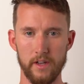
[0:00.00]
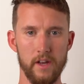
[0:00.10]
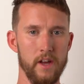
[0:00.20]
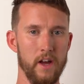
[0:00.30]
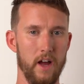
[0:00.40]

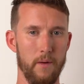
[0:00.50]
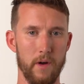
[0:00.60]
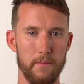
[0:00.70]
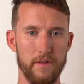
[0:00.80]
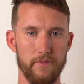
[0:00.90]

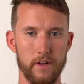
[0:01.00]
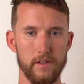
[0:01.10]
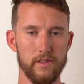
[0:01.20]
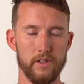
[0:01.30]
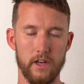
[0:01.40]
One of my
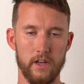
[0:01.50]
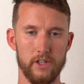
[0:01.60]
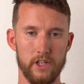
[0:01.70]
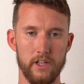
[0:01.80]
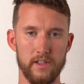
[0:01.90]
friends,
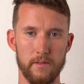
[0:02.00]
she did